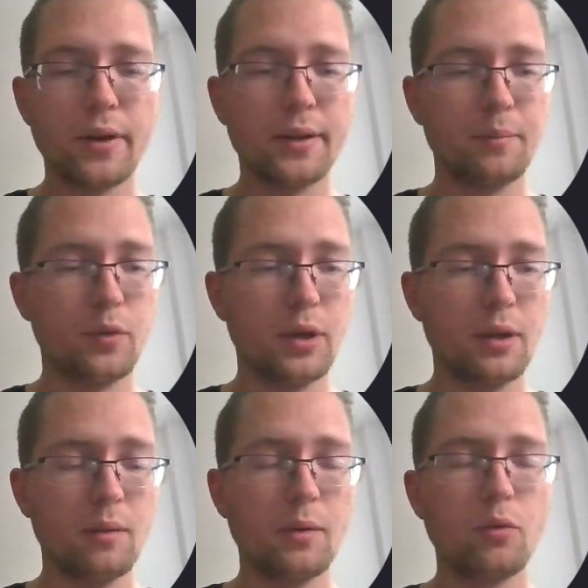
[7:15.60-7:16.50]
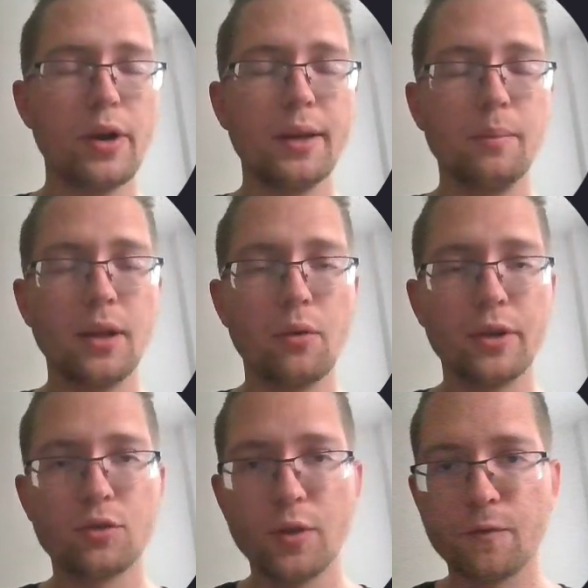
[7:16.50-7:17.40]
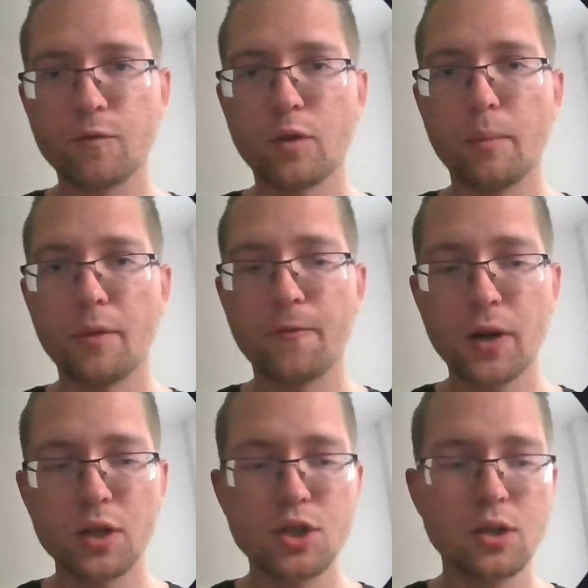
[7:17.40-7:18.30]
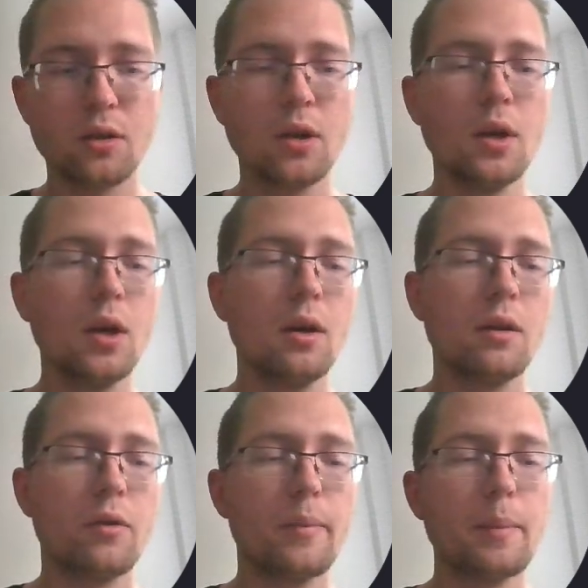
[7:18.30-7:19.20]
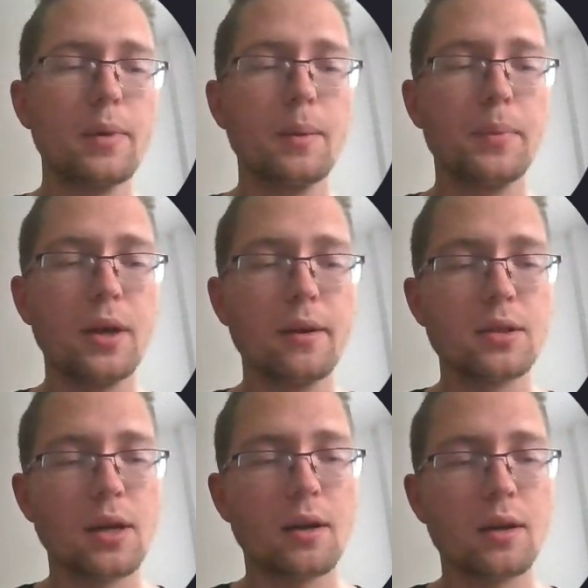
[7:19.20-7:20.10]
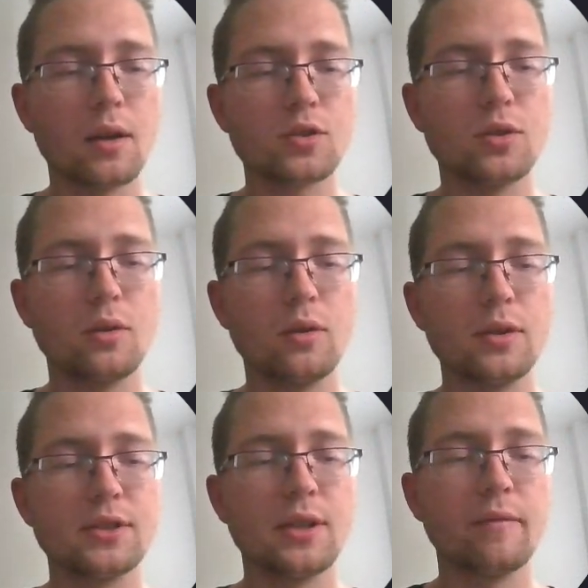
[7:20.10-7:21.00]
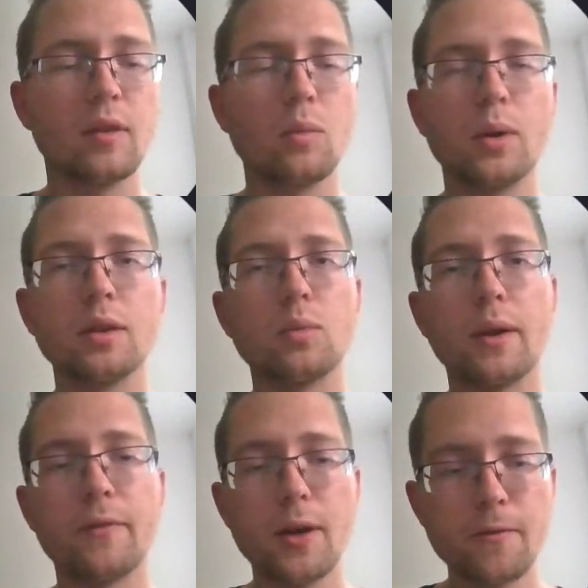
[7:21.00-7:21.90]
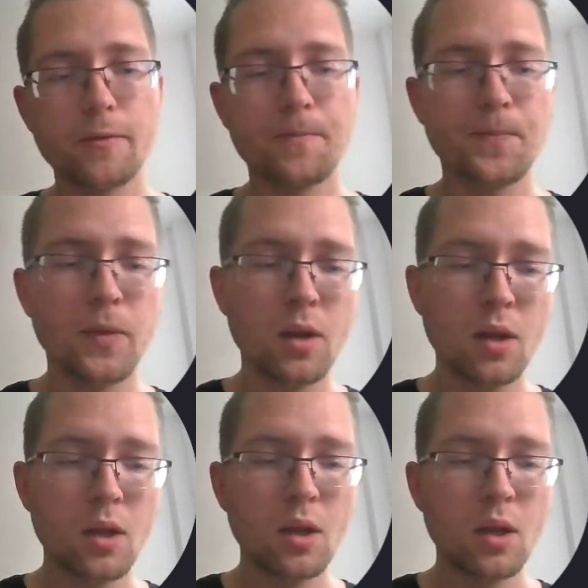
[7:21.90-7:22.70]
that I randomly retrieved from the function. You remember phn_7125.